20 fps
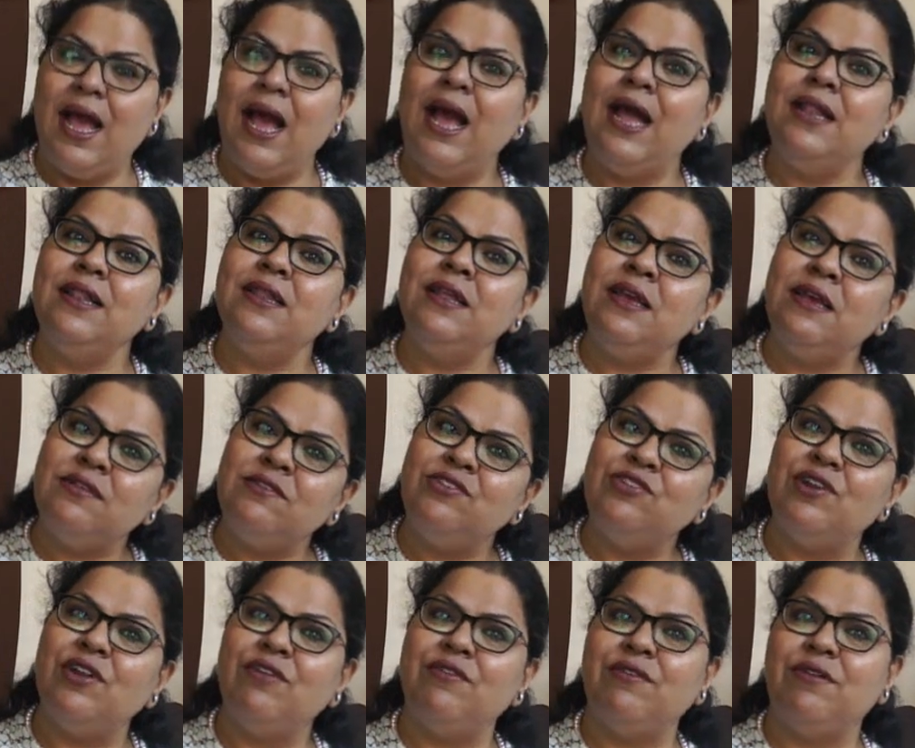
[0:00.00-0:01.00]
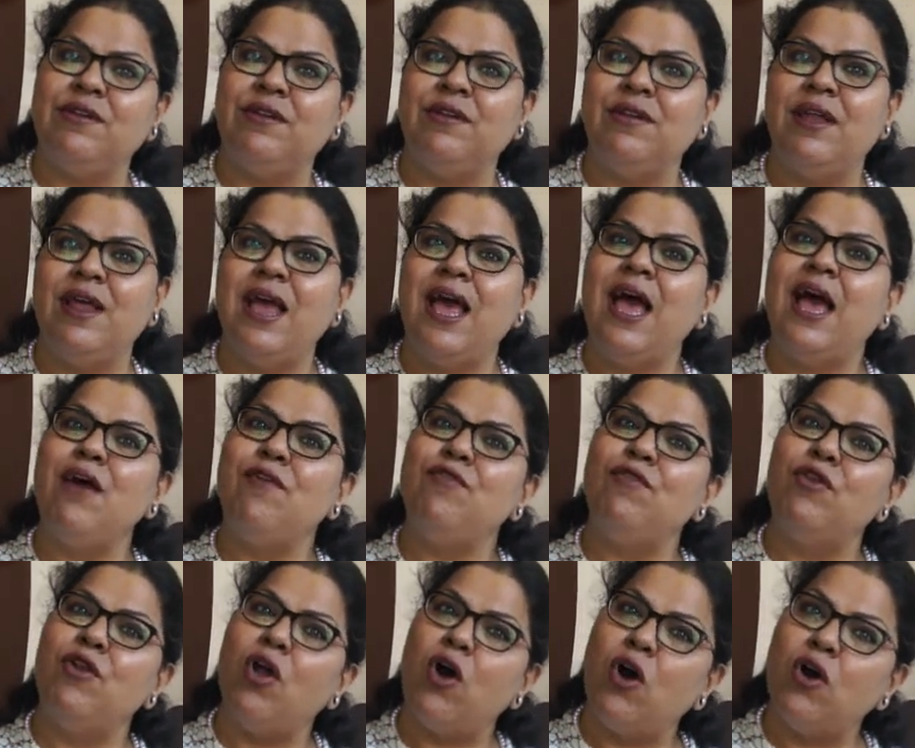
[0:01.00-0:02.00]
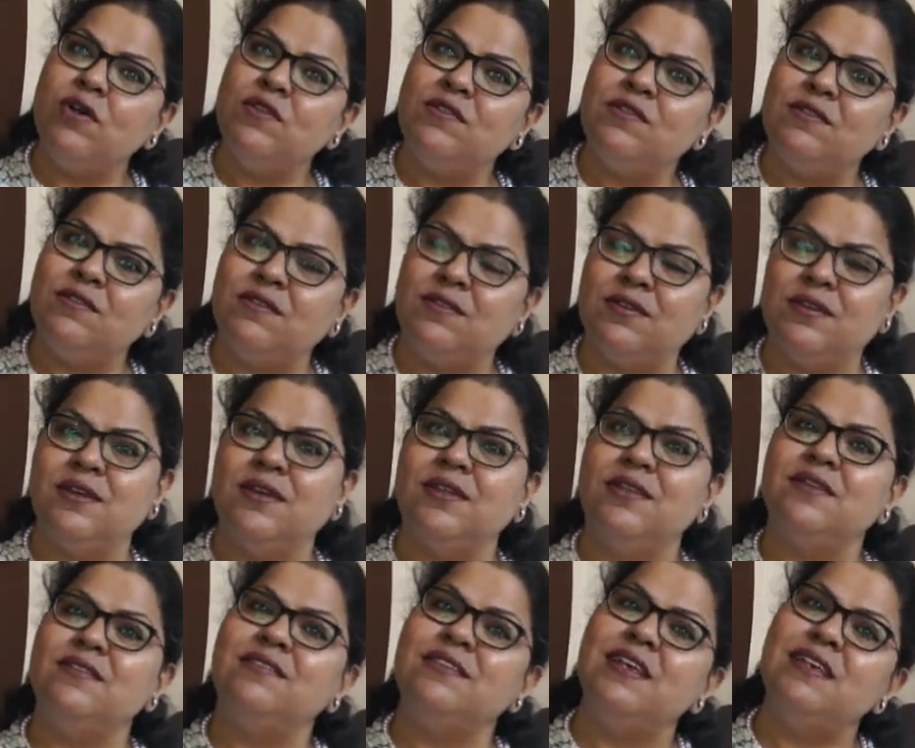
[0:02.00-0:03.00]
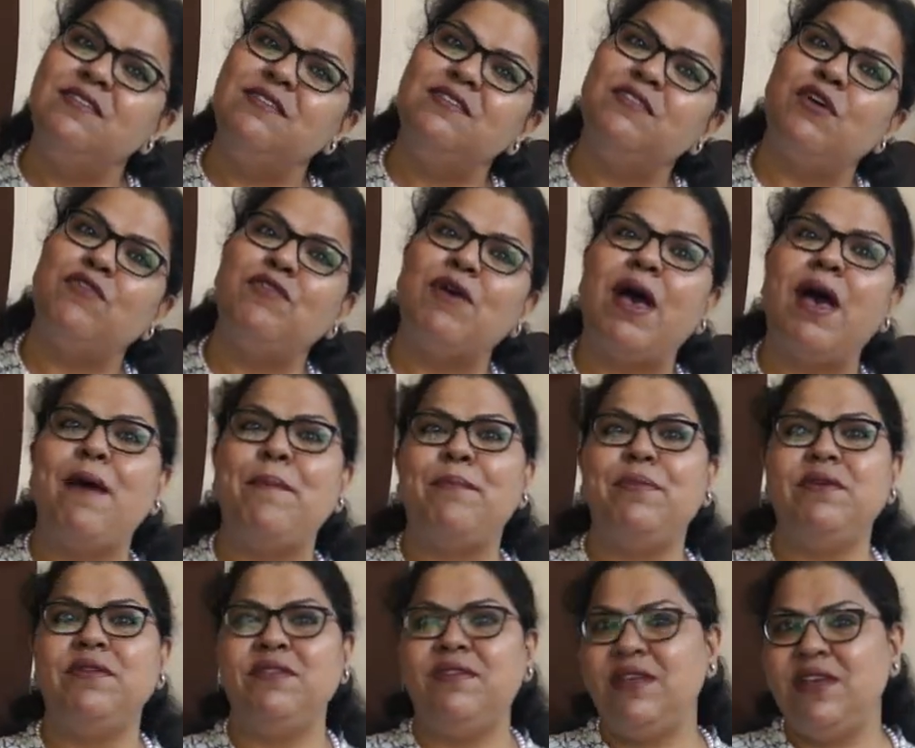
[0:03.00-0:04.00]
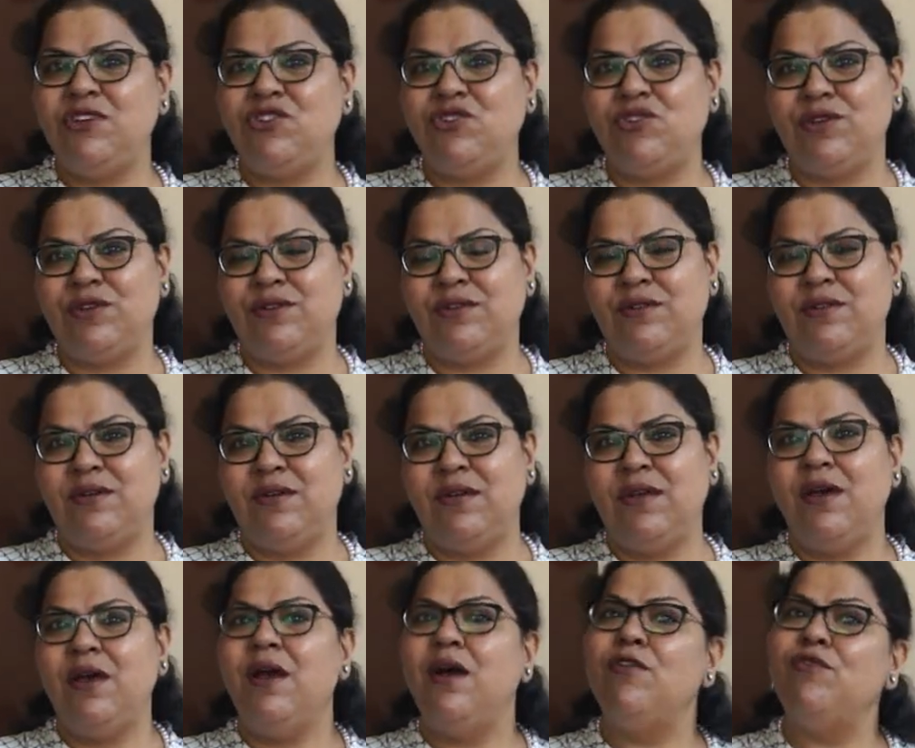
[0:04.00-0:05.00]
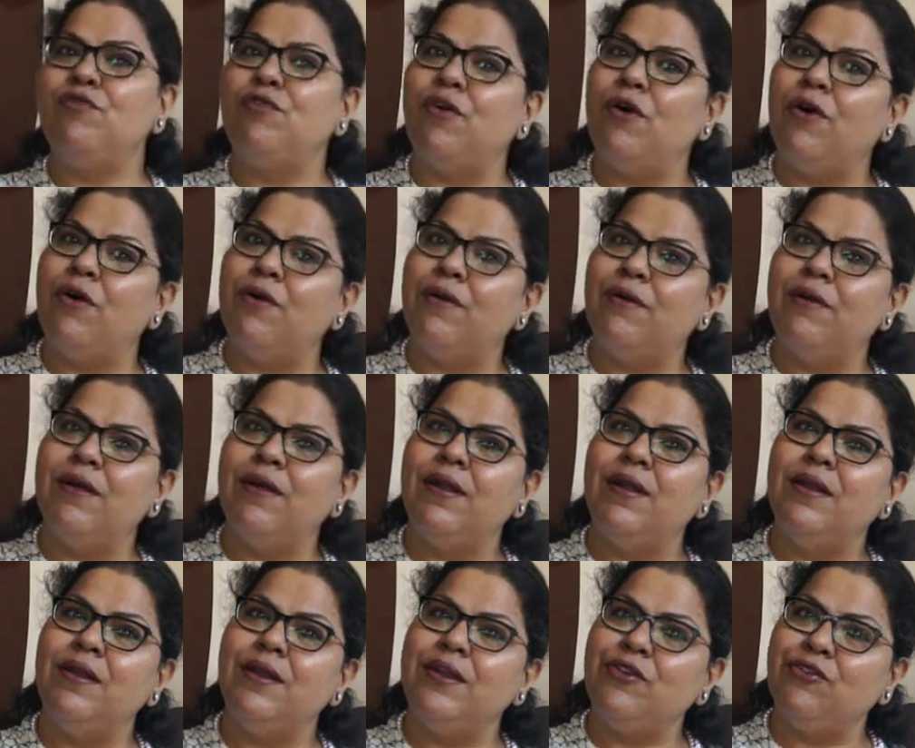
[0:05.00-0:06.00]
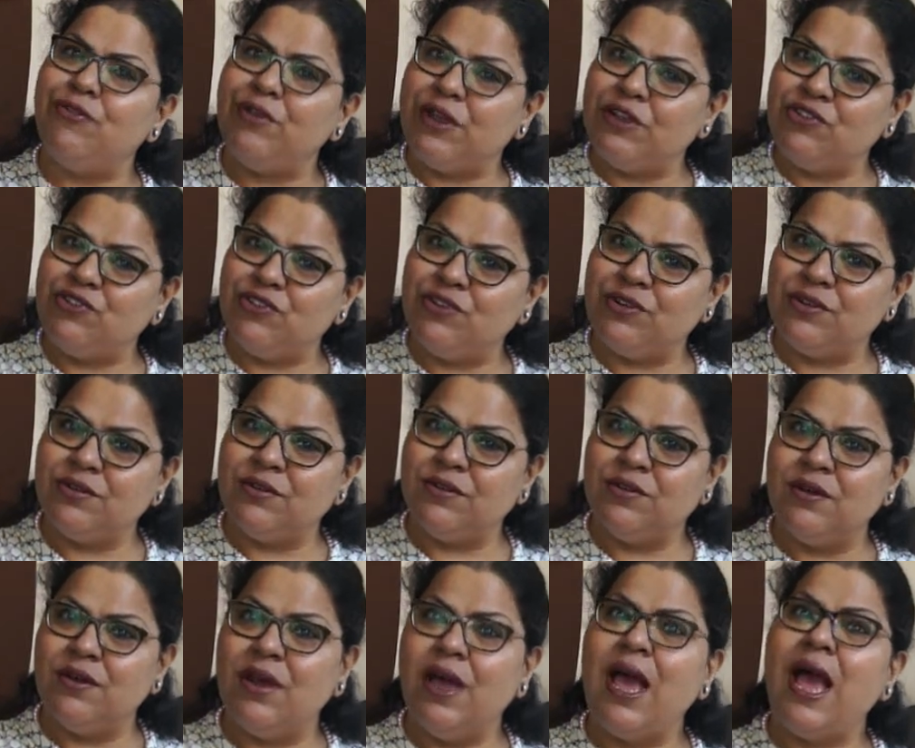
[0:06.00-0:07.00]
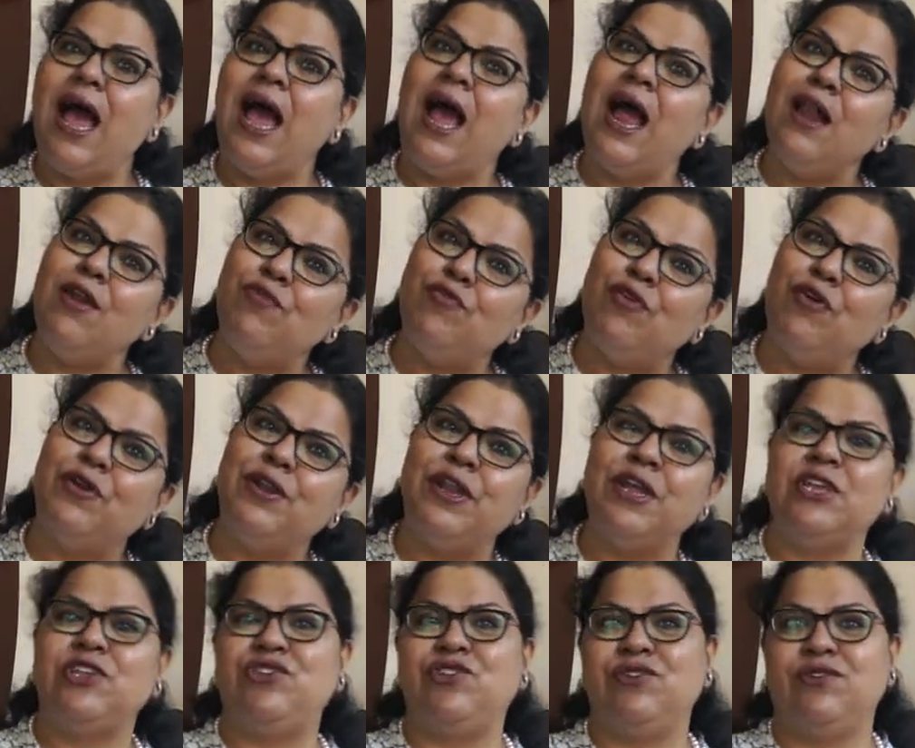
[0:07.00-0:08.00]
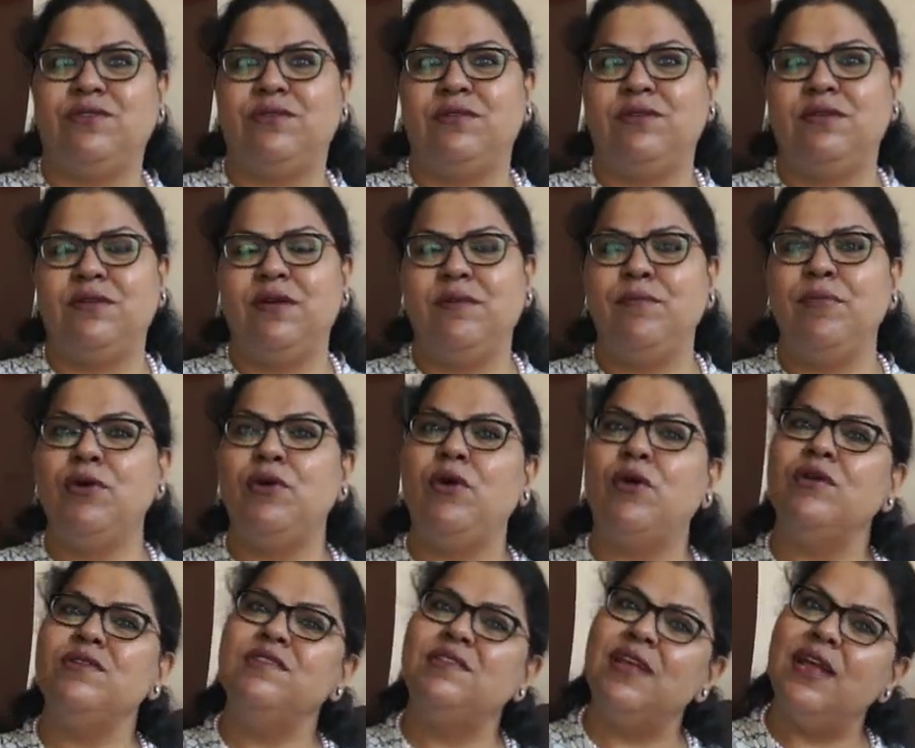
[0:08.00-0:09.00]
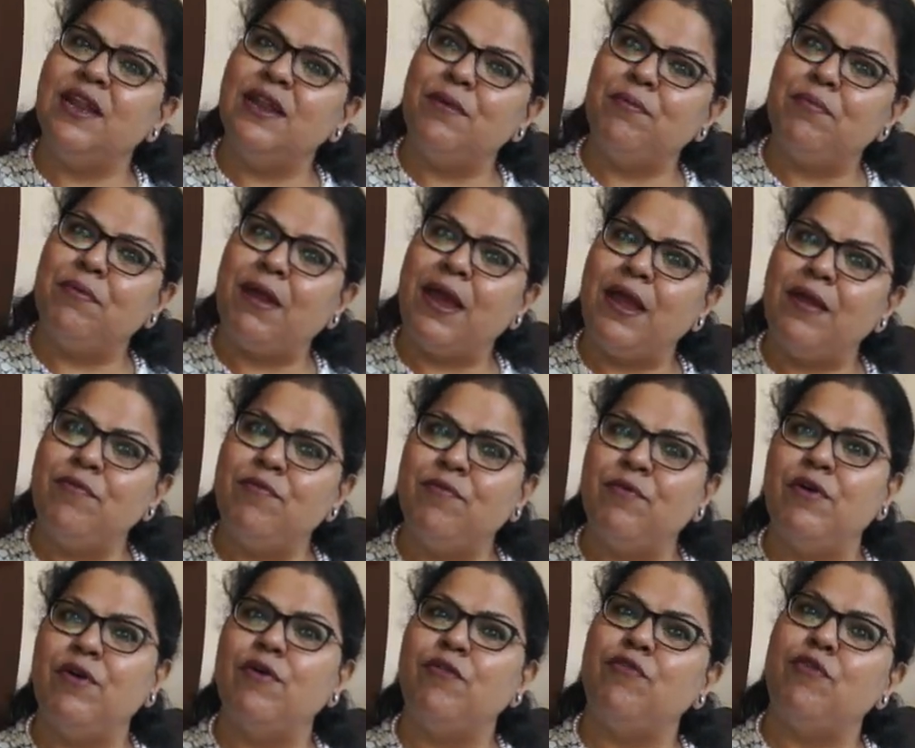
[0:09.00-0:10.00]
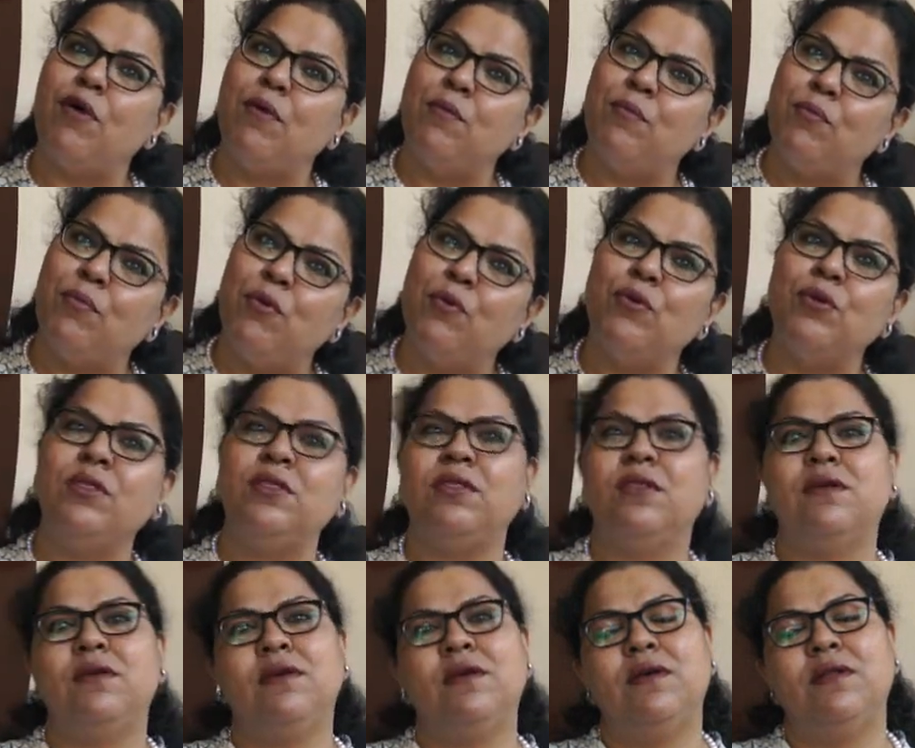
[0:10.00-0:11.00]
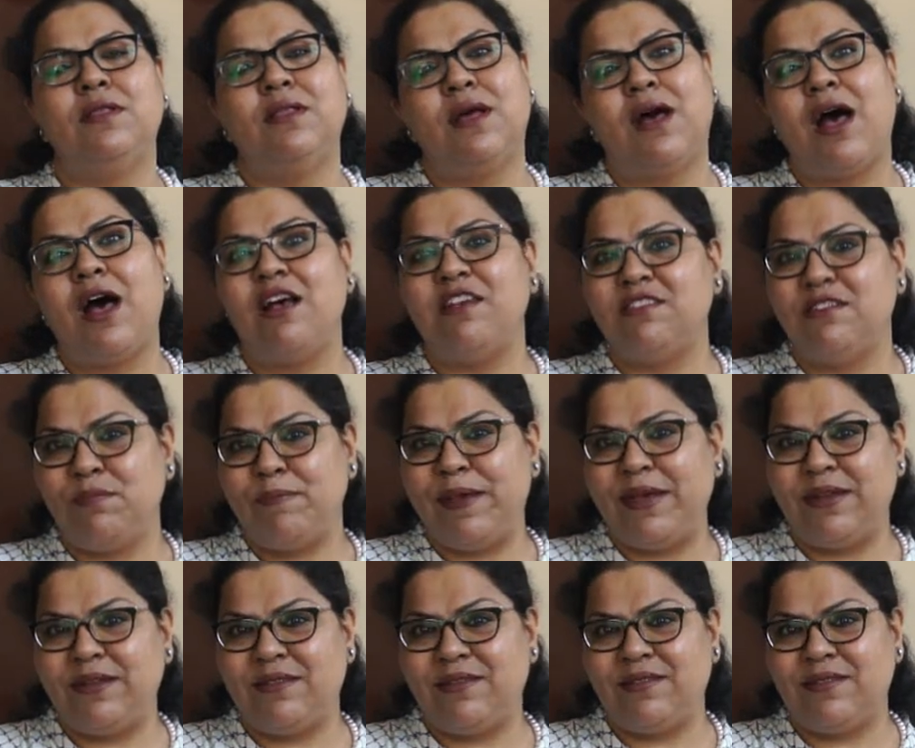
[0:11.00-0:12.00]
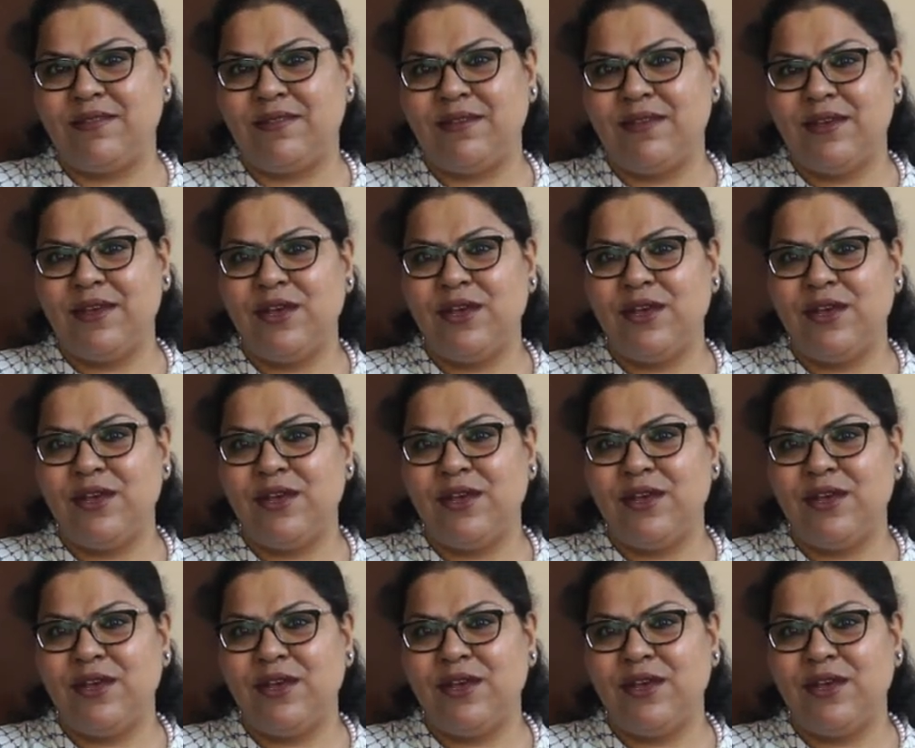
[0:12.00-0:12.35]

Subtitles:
And these children have lost the sense of appreciation for literature and for nature because they are deprived from both the aspects.